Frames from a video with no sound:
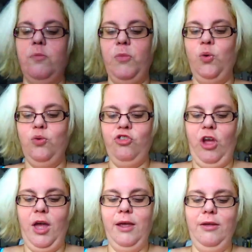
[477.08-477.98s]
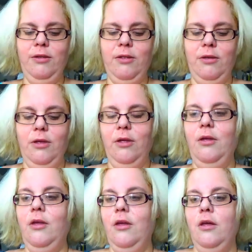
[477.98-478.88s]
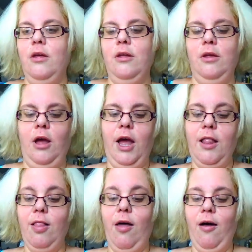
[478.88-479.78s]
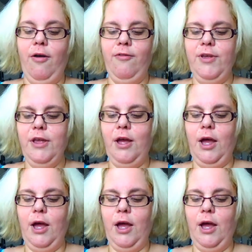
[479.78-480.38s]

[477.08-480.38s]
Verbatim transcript: Moonchild. I love it.